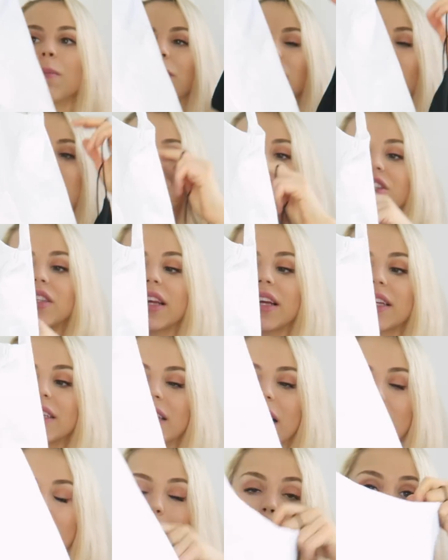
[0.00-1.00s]
but I just think
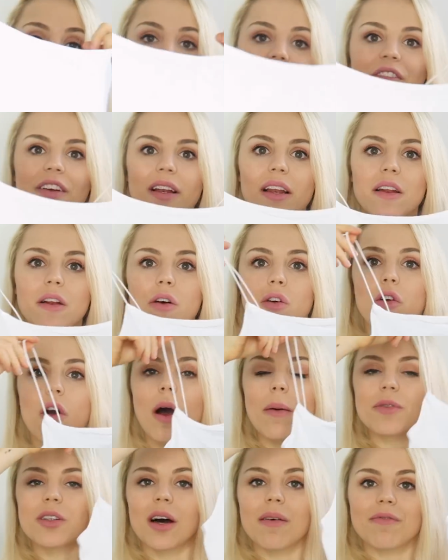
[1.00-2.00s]
it's like the perfect little
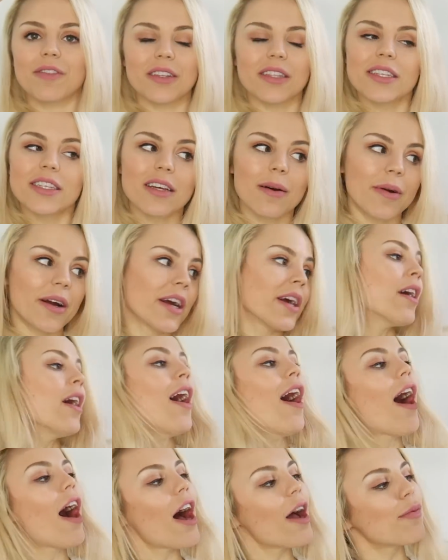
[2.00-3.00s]
crop top for the summer.
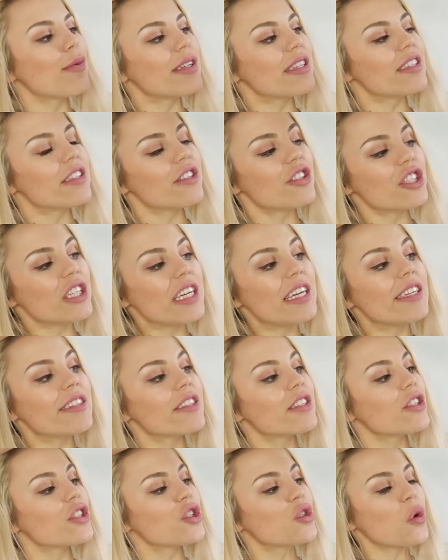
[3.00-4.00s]
High-waisted
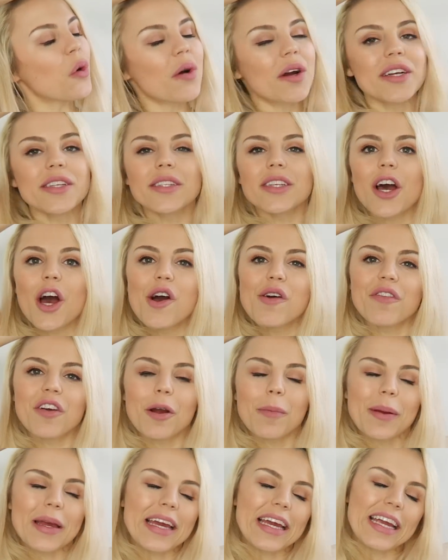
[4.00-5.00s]
jeans, shorts,
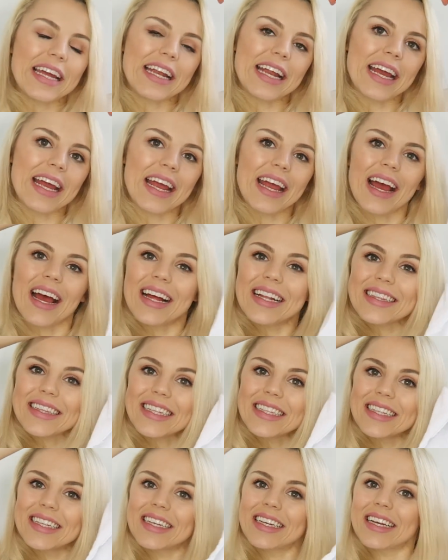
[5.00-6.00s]
over a bikini.
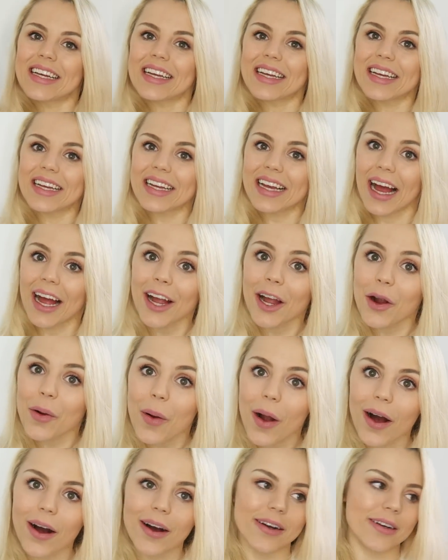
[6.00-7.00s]
Can't go
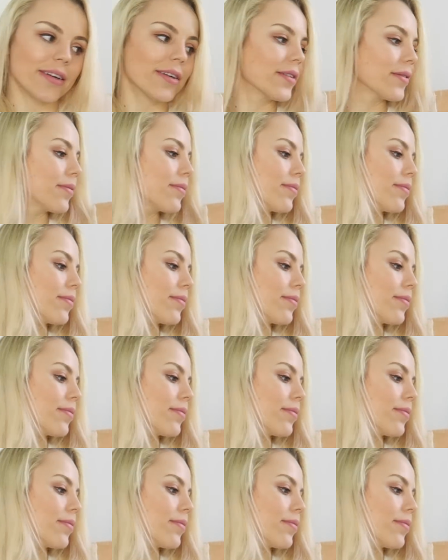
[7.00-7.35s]
wrong.